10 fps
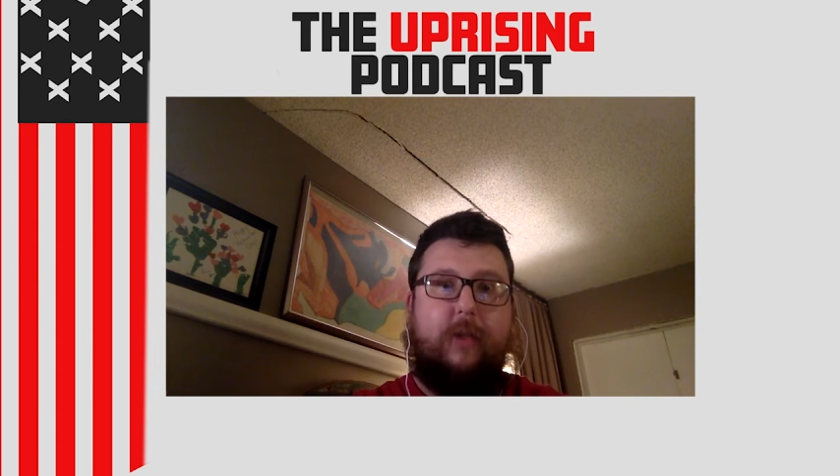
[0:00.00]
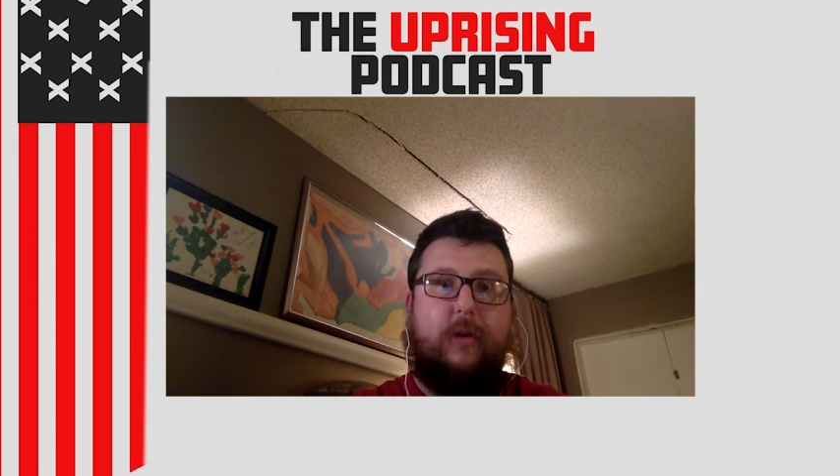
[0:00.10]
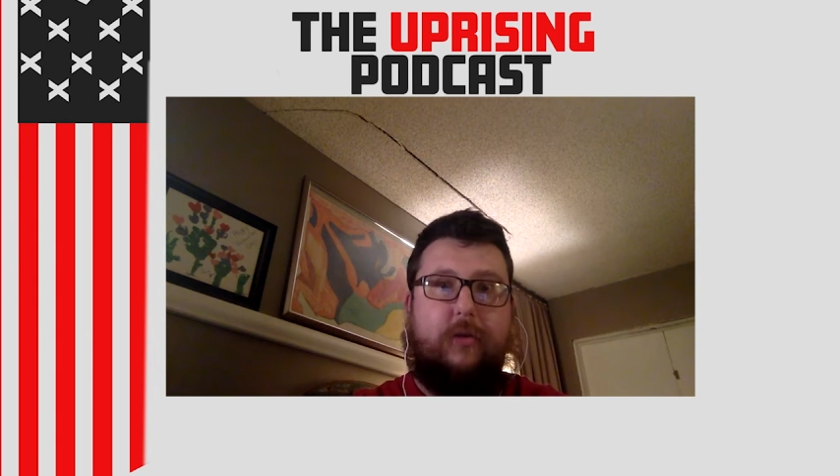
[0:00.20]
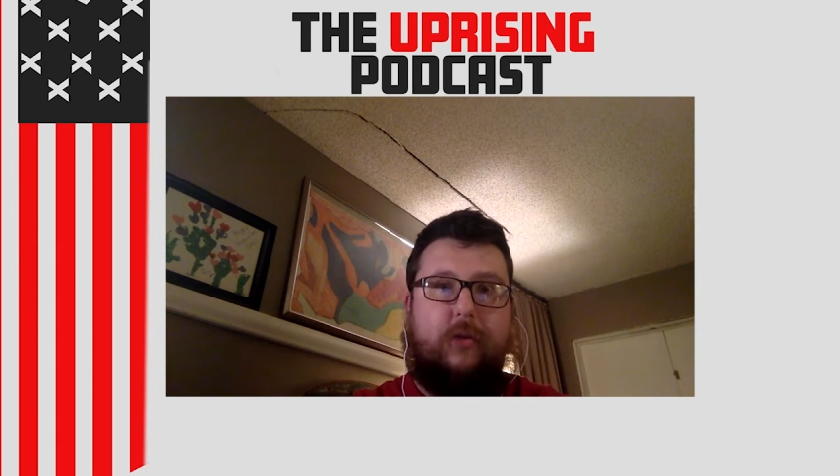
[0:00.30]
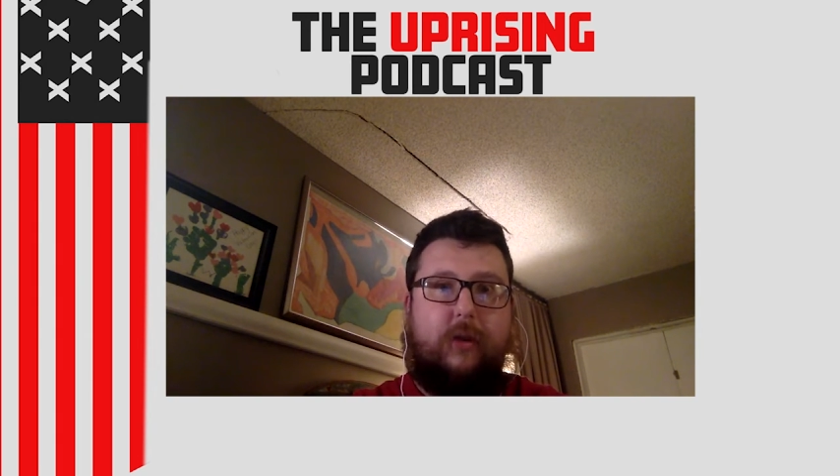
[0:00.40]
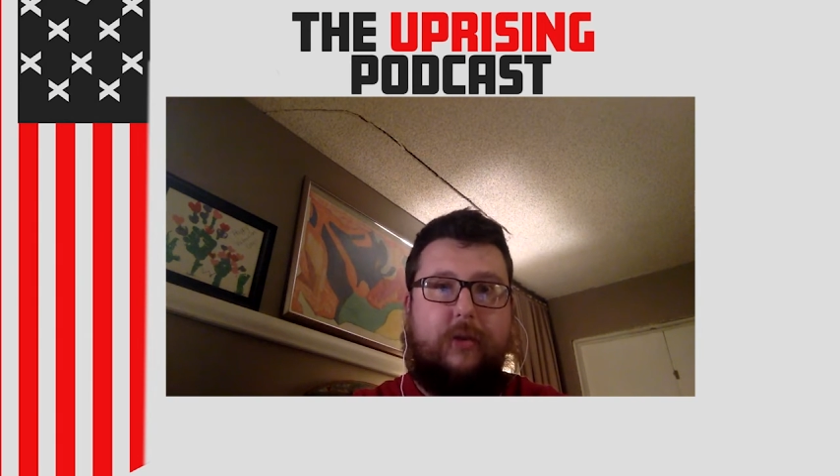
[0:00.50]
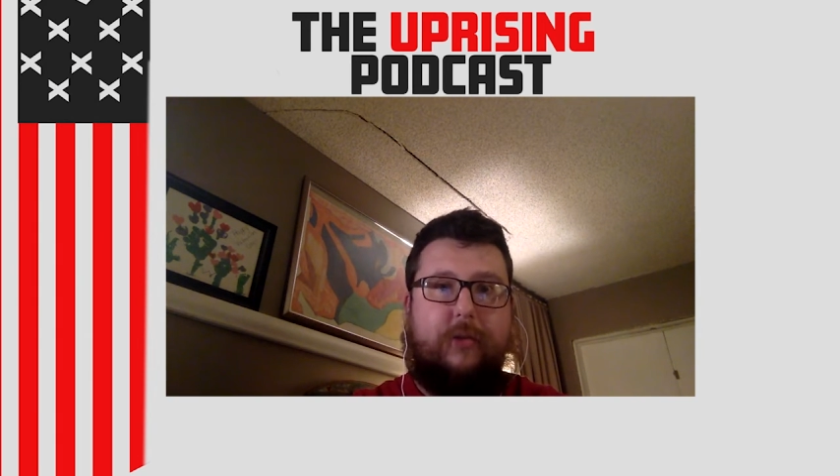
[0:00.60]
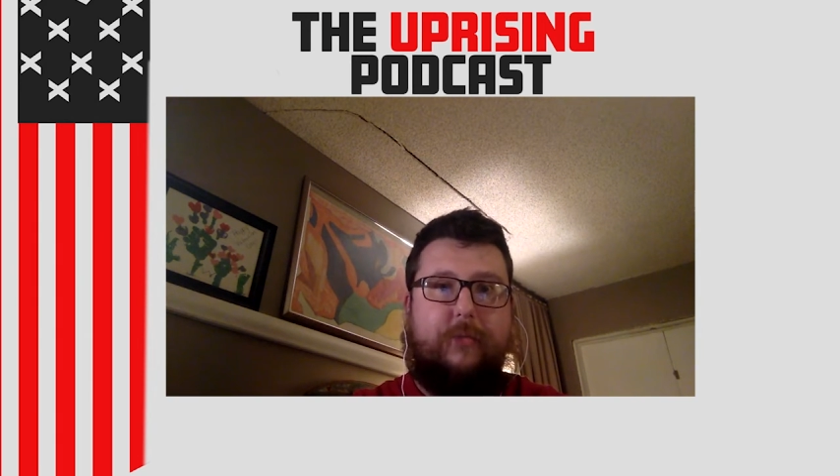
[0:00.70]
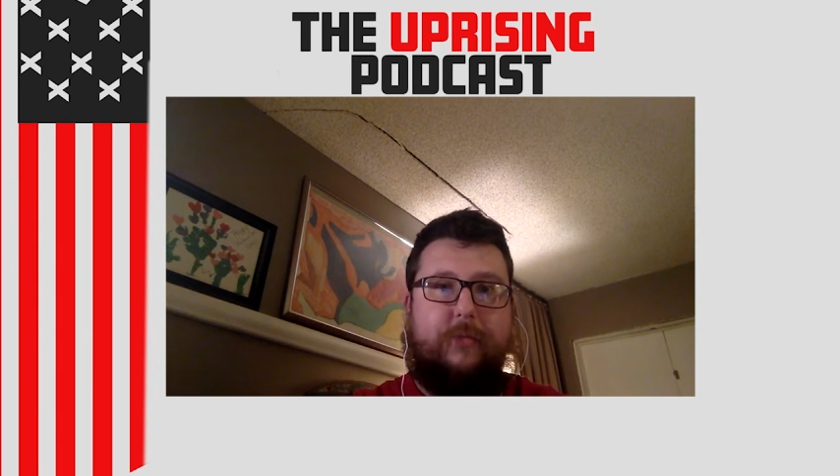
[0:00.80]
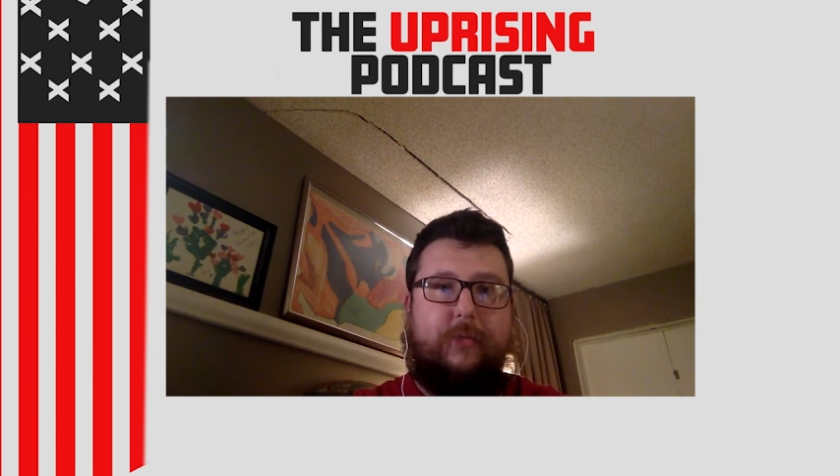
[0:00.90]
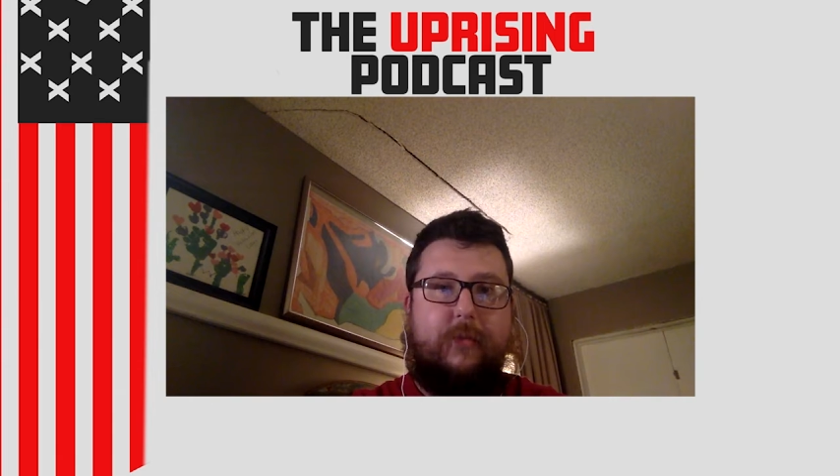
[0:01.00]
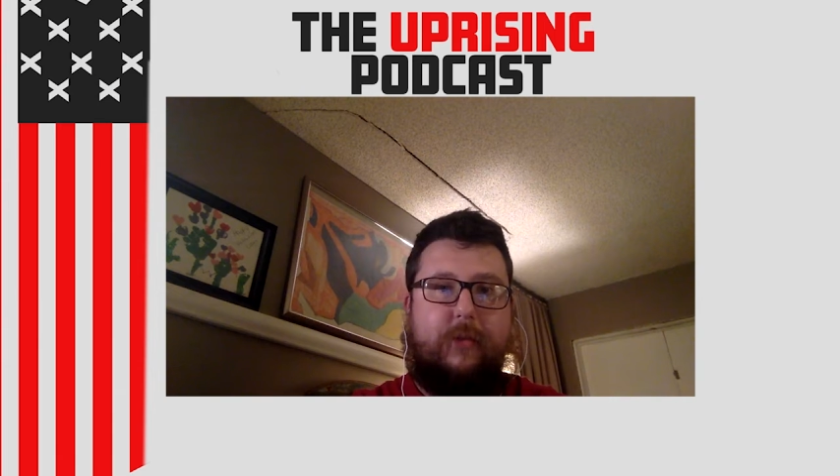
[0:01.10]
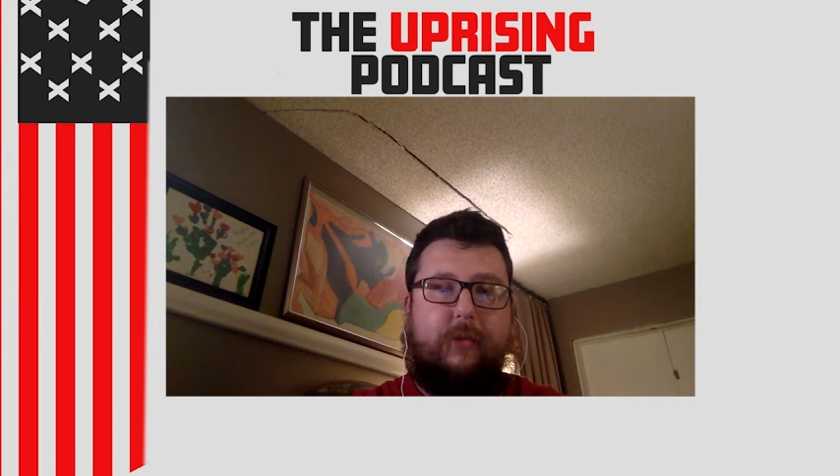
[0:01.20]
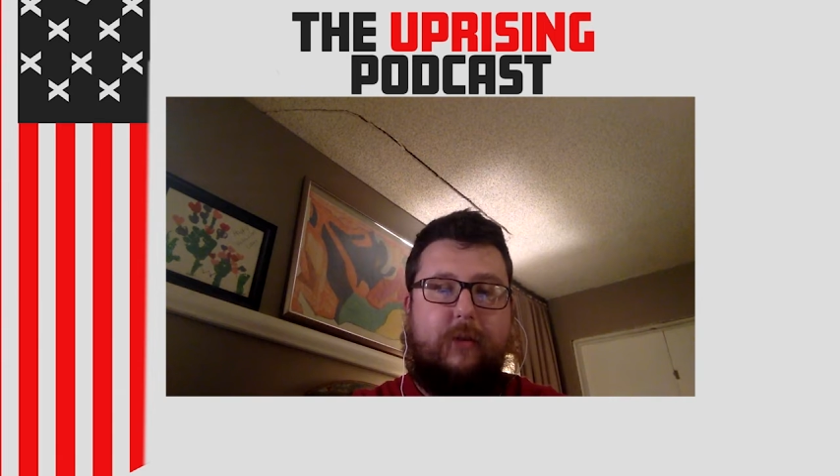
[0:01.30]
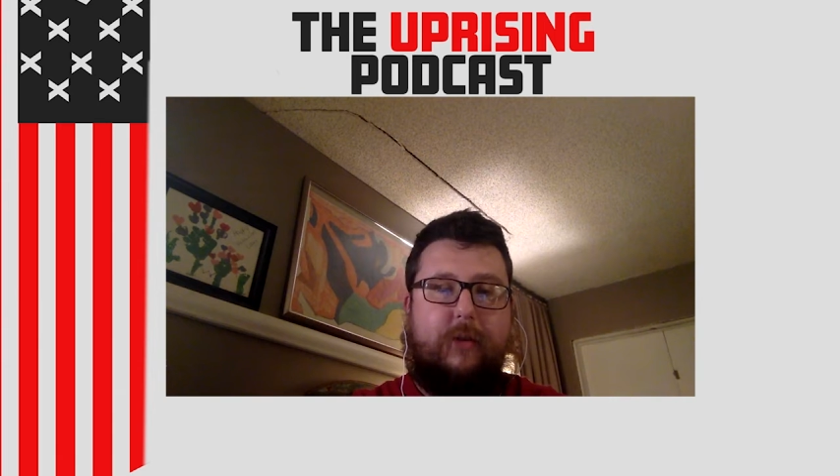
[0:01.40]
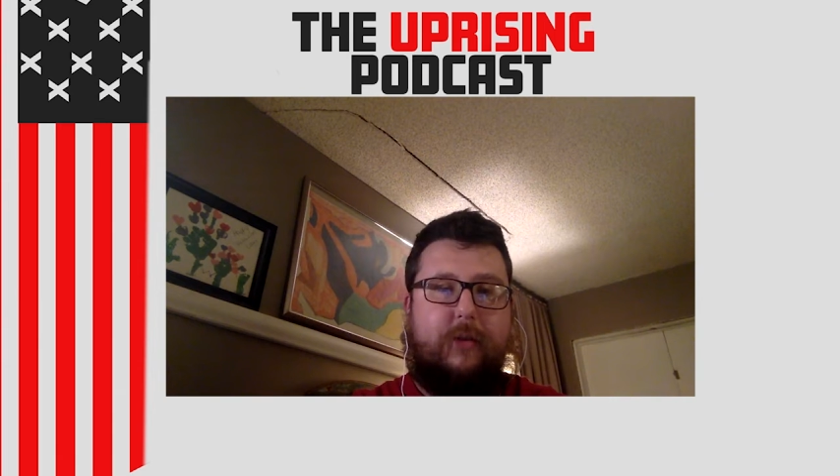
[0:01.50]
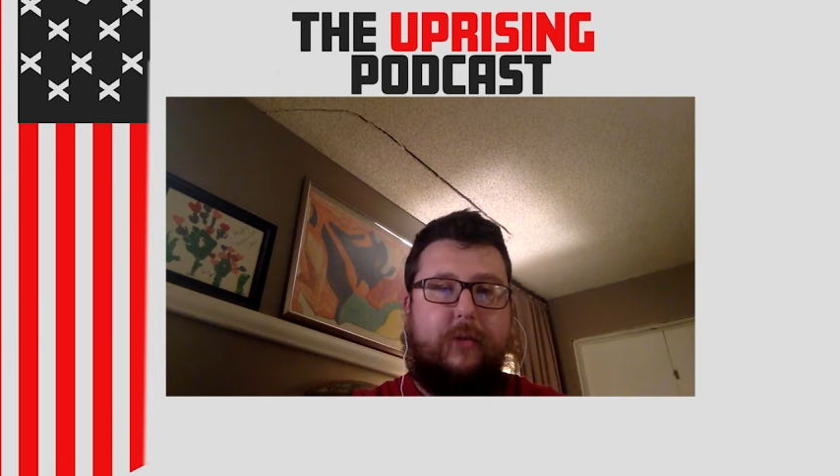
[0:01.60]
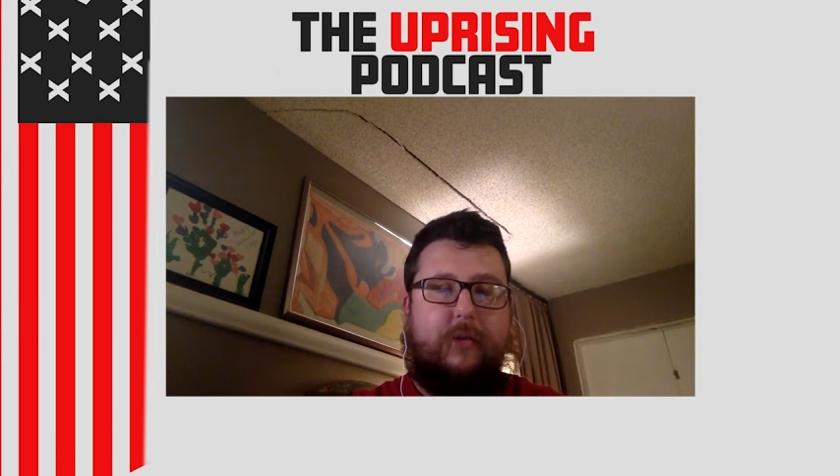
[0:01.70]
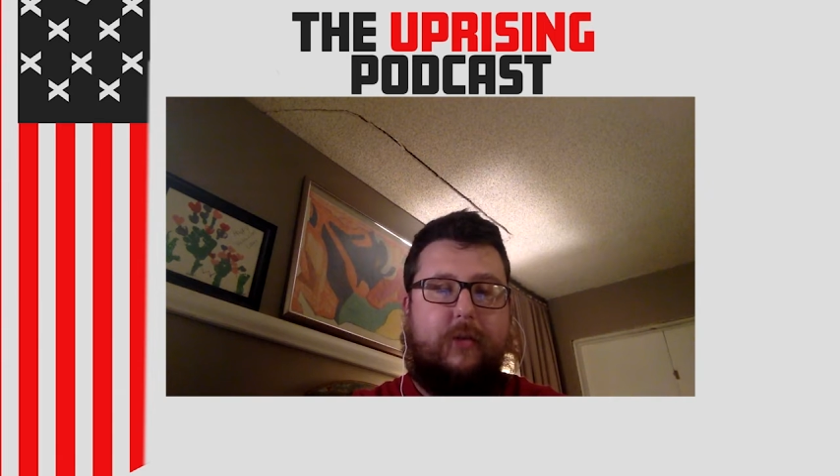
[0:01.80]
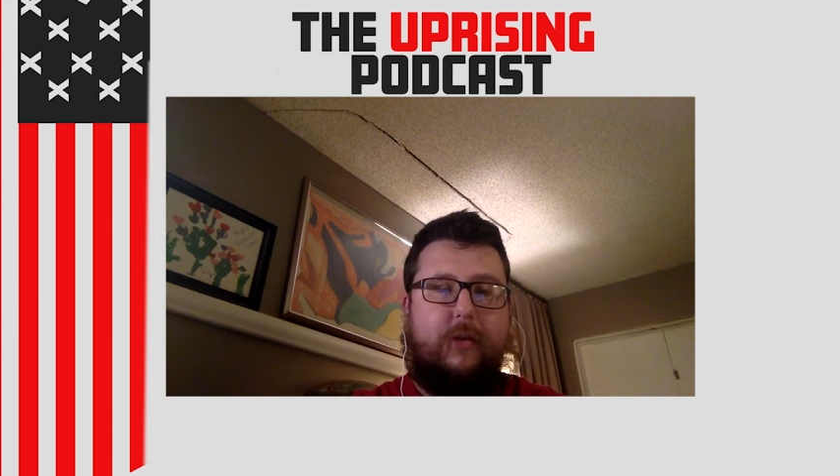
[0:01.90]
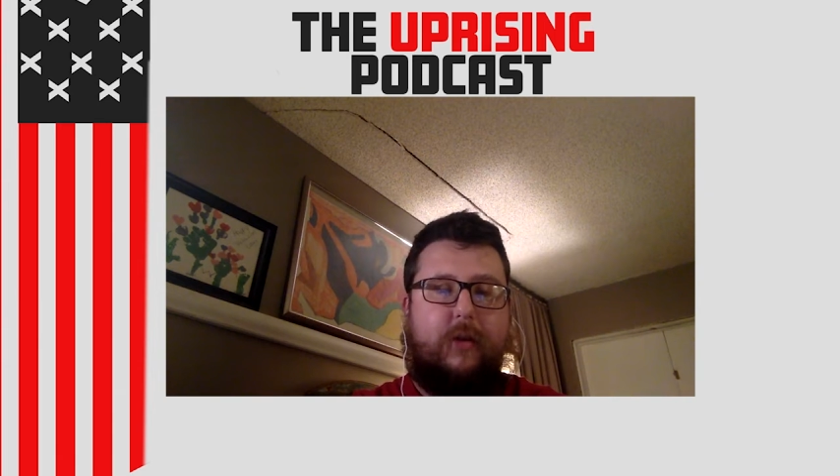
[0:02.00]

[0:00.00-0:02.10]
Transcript: socialism, which is,